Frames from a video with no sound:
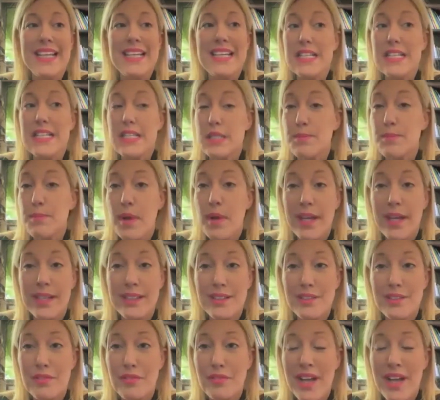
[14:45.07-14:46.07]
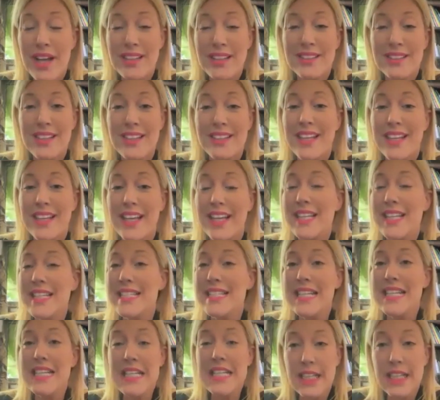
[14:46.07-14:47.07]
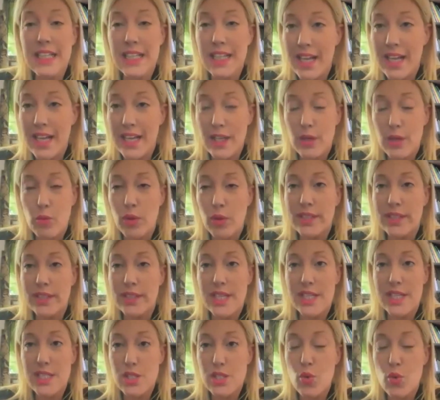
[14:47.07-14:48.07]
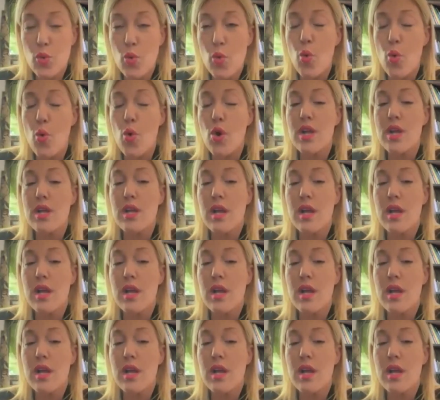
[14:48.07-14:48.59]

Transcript: Despite the fact that they didn't like what they saw